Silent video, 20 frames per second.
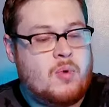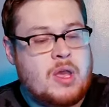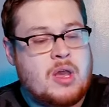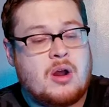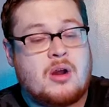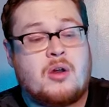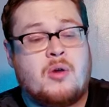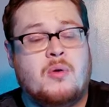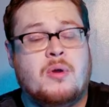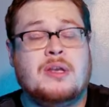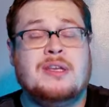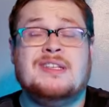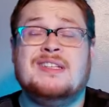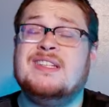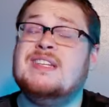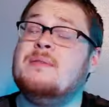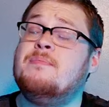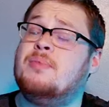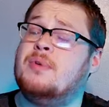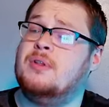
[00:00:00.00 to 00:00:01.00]
We are going
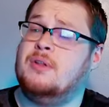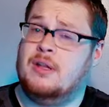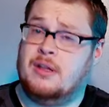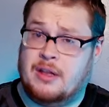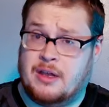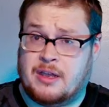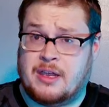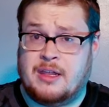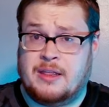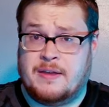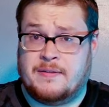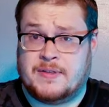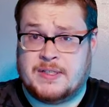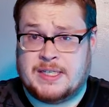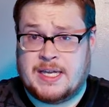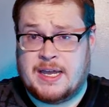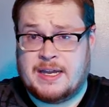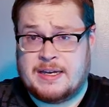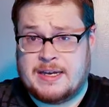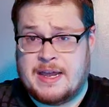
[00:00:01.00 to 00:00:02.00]
deep in the Lucky Left
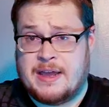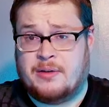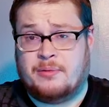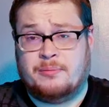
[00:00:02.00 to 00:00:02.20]
side now.